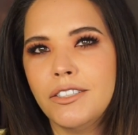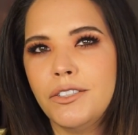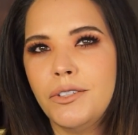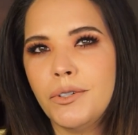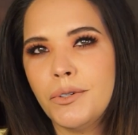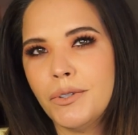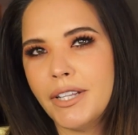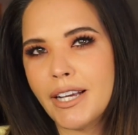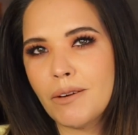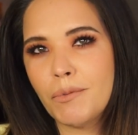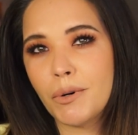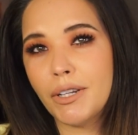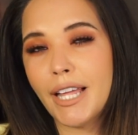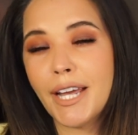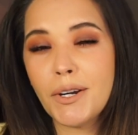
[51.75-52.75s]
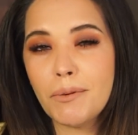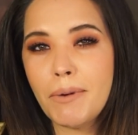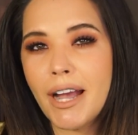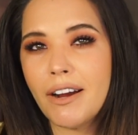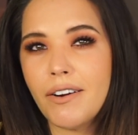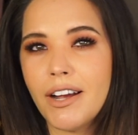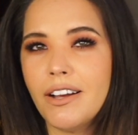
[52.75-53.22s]
do like a more lighter
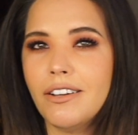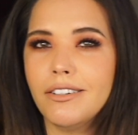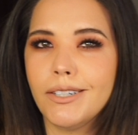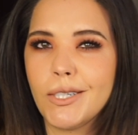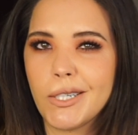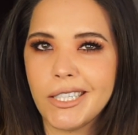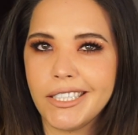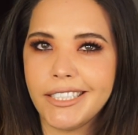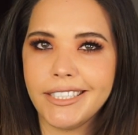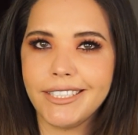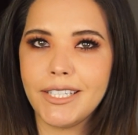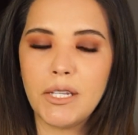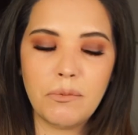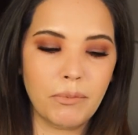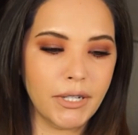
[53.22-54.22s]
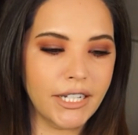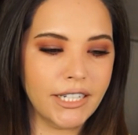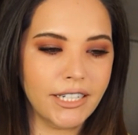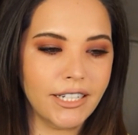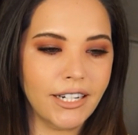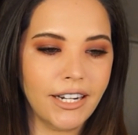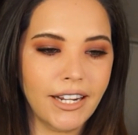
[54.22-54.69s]
background or should I just keep
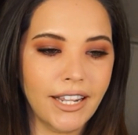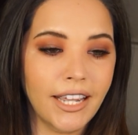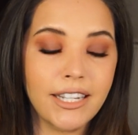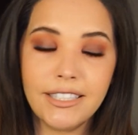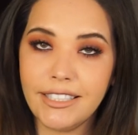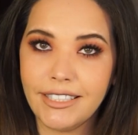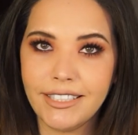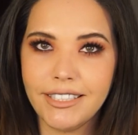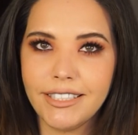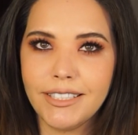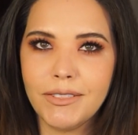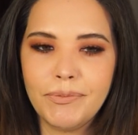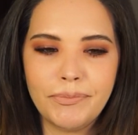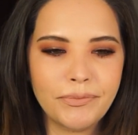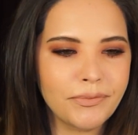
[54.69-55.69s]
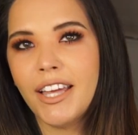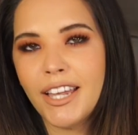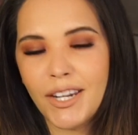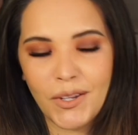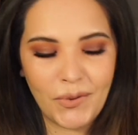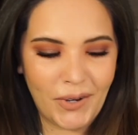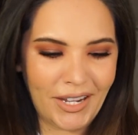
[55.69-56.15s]
it as it is?
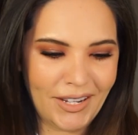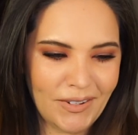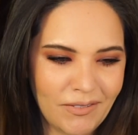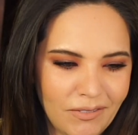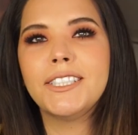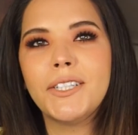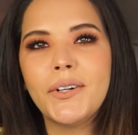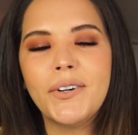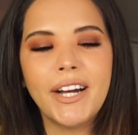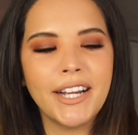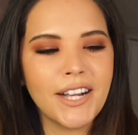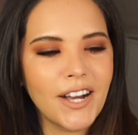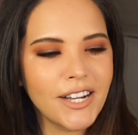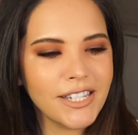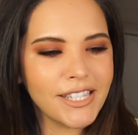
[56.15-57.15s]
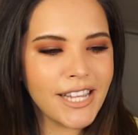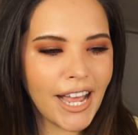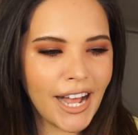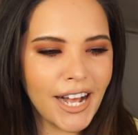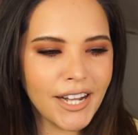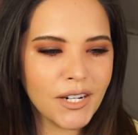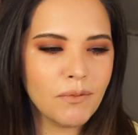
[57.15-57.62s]
Anyway, so I got
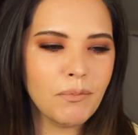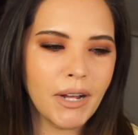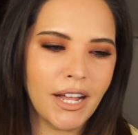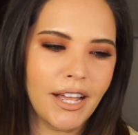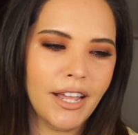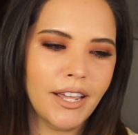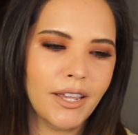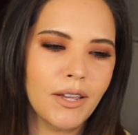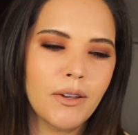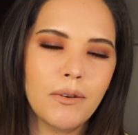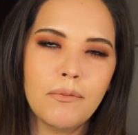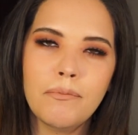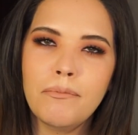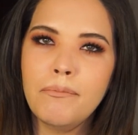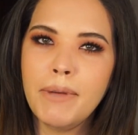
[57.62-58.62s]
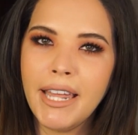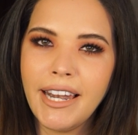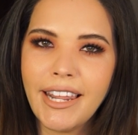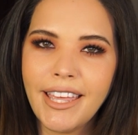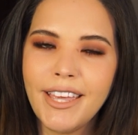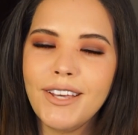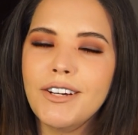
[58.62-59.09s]
tagged by
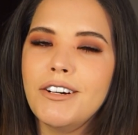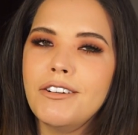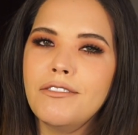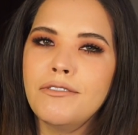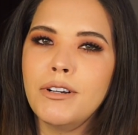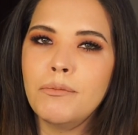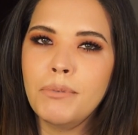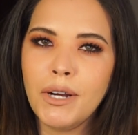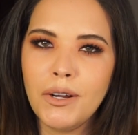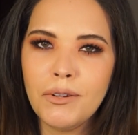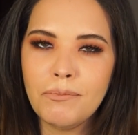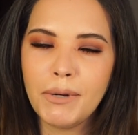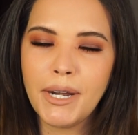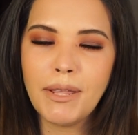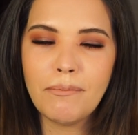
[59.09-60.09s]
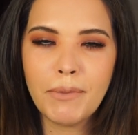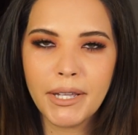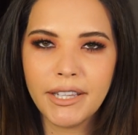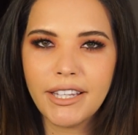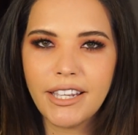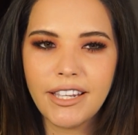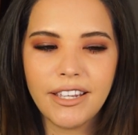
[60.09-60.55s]
Melly of A Brown Bunny
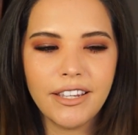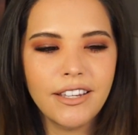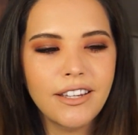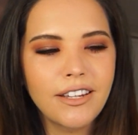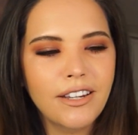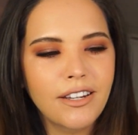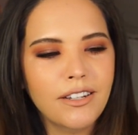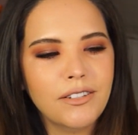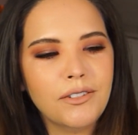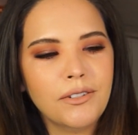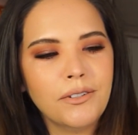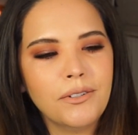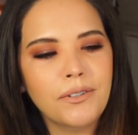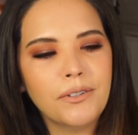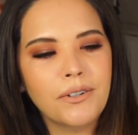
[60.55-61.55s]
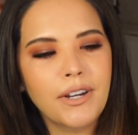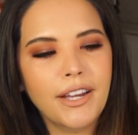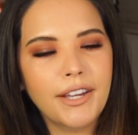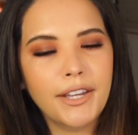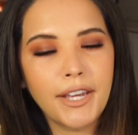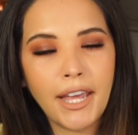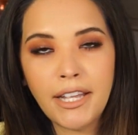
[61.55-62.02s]
Melly to
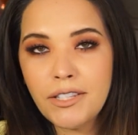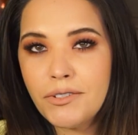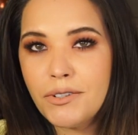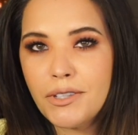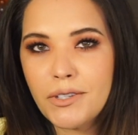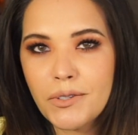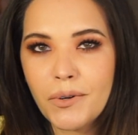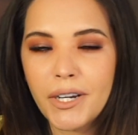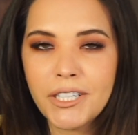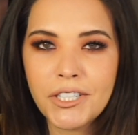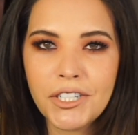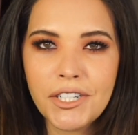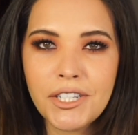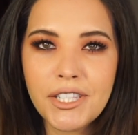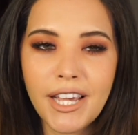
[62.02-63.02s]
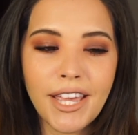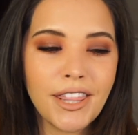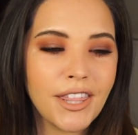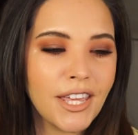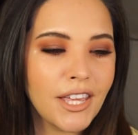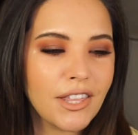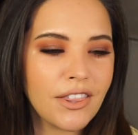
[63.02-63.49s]
answer these questions. I
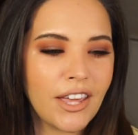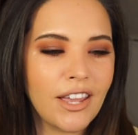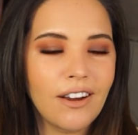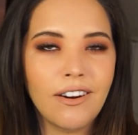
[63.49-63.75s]
think they